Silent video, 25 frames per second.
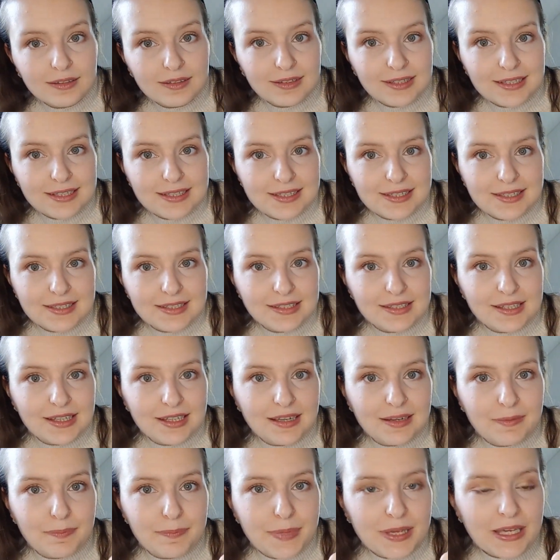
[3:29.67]
This is
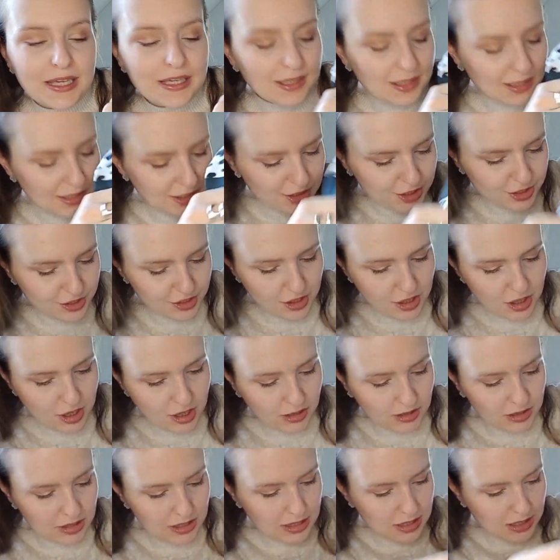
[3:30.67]
the pinkish
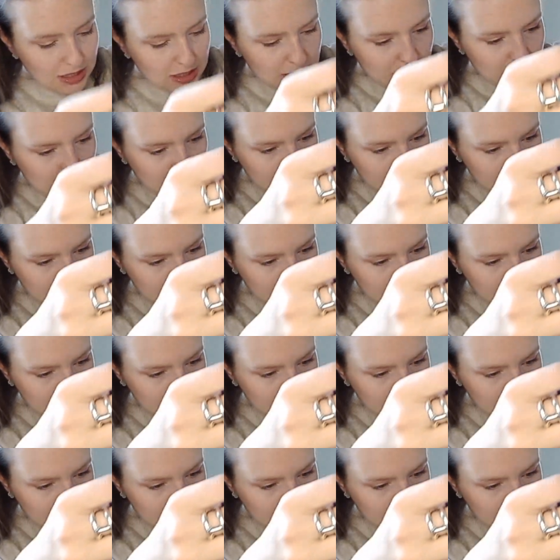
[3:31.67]
color